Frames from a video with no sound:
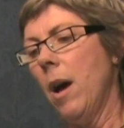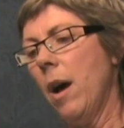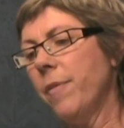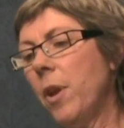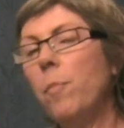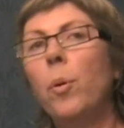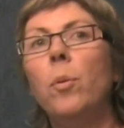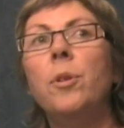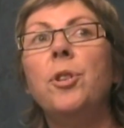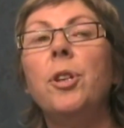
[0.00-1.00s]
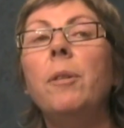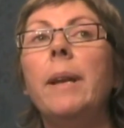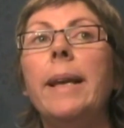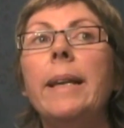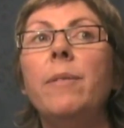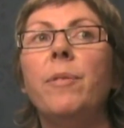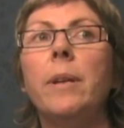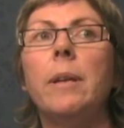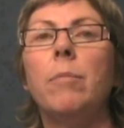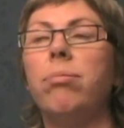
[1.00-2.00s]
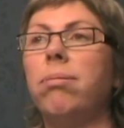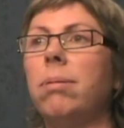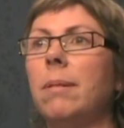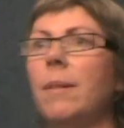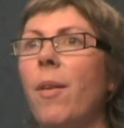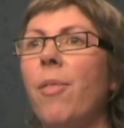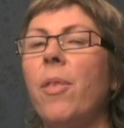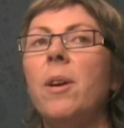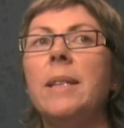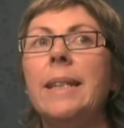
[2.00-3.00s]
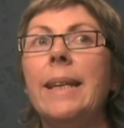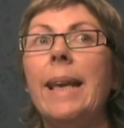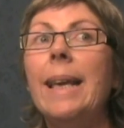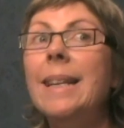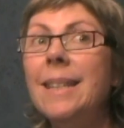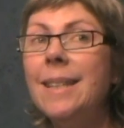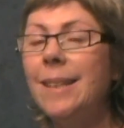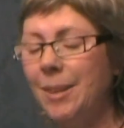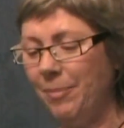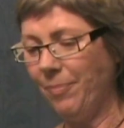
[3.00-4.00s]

I've known Paul and Julie for 30 years.